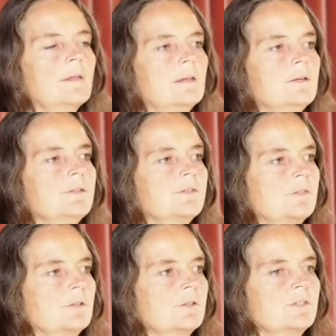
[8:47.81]
is
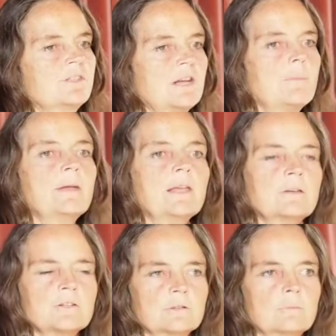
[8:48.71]
the stepping
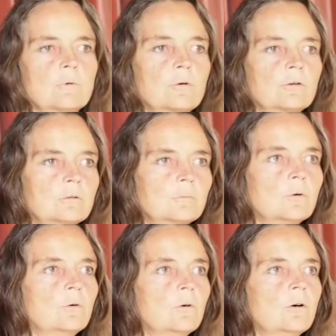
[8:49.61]
into more and
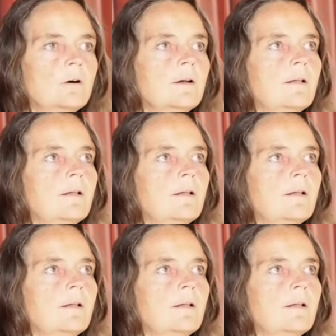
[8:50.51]
more